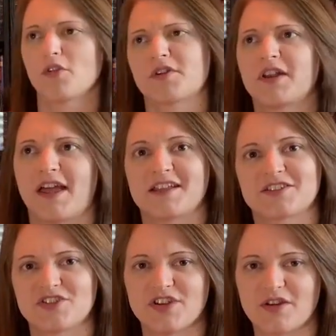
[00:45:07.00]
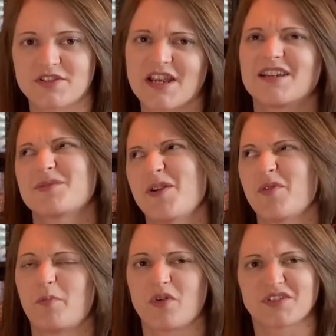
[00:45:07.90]
other collectors, you know, say it's a bit
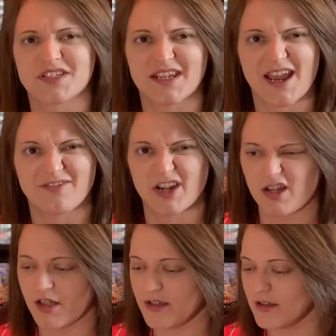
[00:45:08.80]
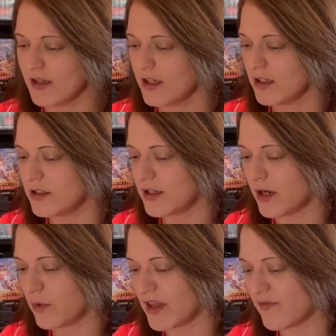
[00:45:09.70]
of a bugger to get, really, you
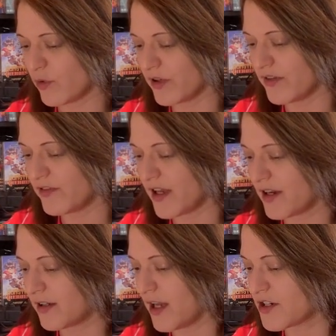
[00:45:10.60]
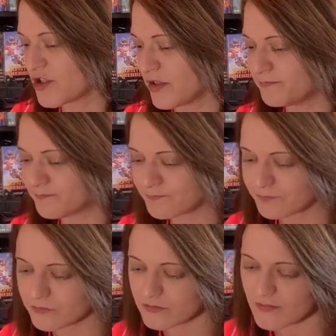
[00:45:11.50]
know, when they've wanted it for their collection.
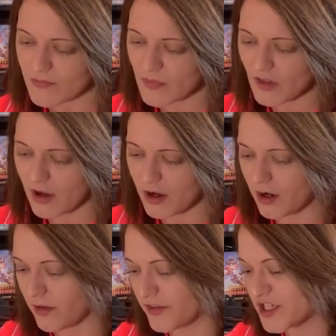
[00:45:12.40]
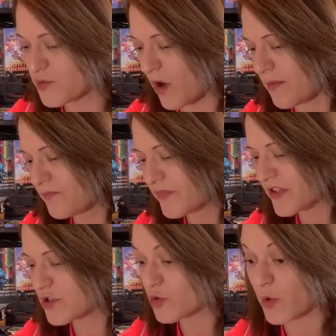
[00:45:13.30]
This was
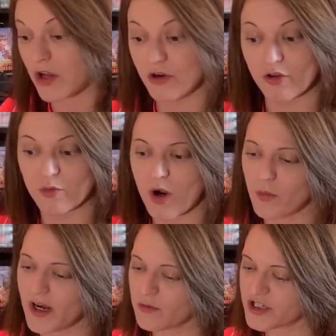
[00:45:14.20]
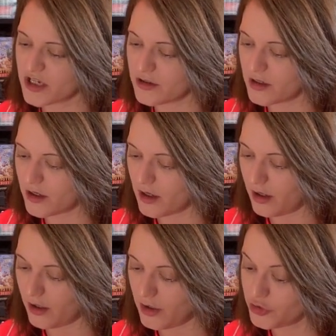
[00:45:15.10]
another one when I was in
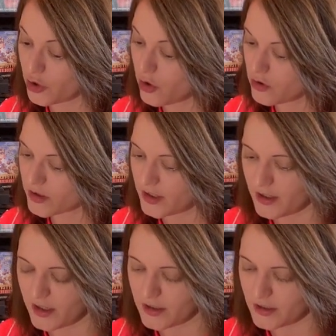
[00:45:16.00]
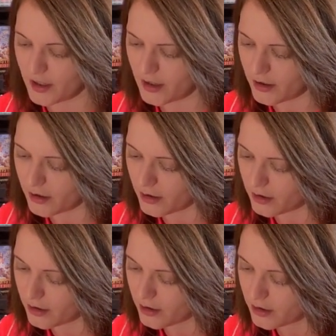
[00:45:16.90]
York in...
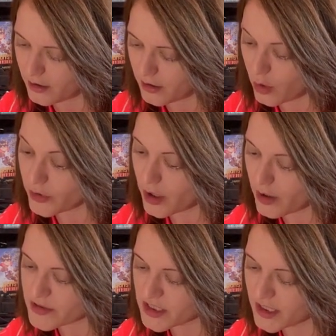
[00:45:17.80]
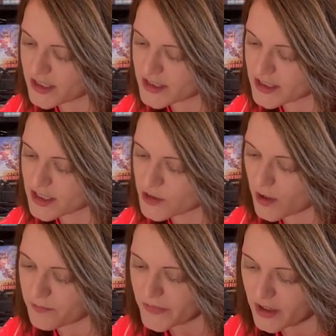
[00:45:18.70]
oh no, I was in Leeds in this
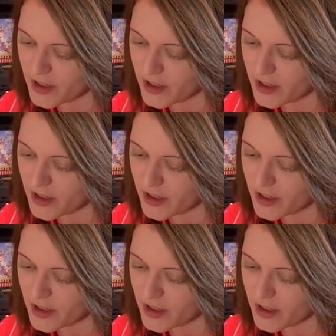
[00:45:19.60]
one.